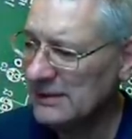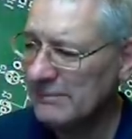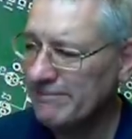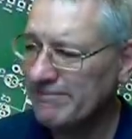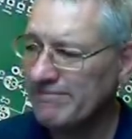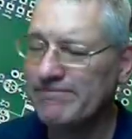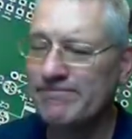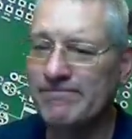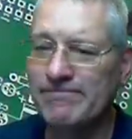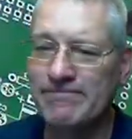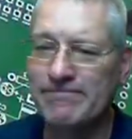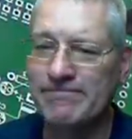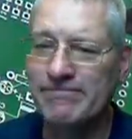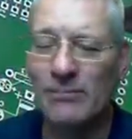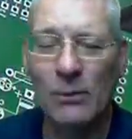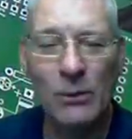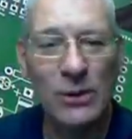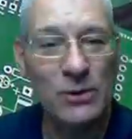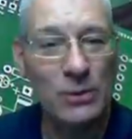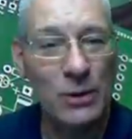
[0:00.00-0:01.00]
Hmm,
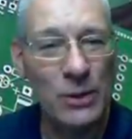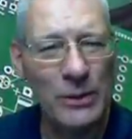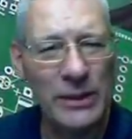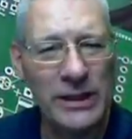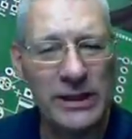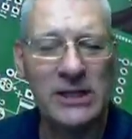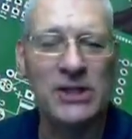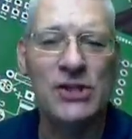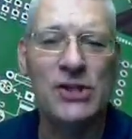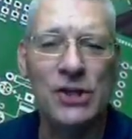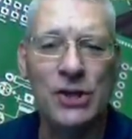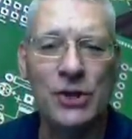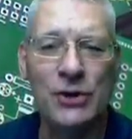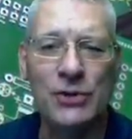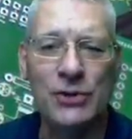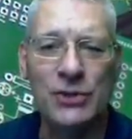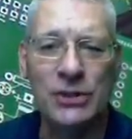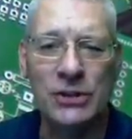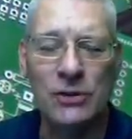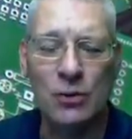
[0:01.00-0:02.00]
which one are we going to
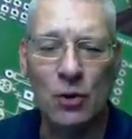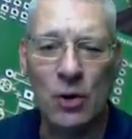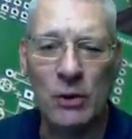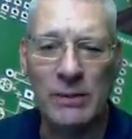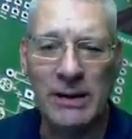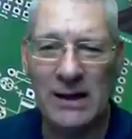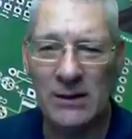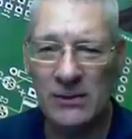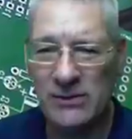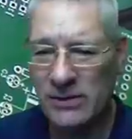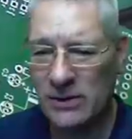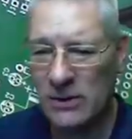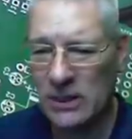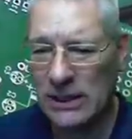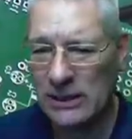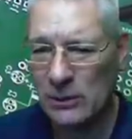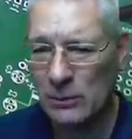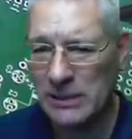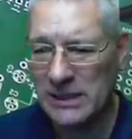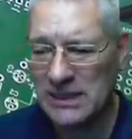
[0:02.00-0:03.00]
choose to talk about? We've only got a
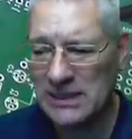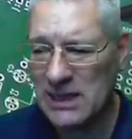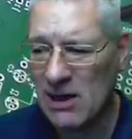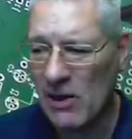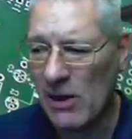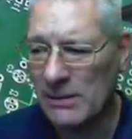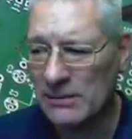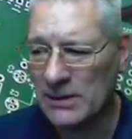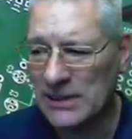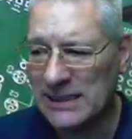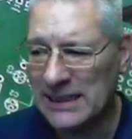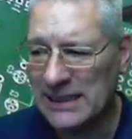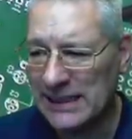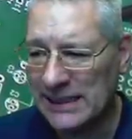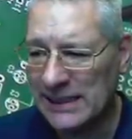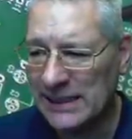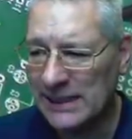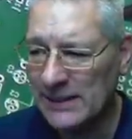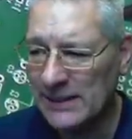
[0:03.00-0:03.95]
little bit of time today.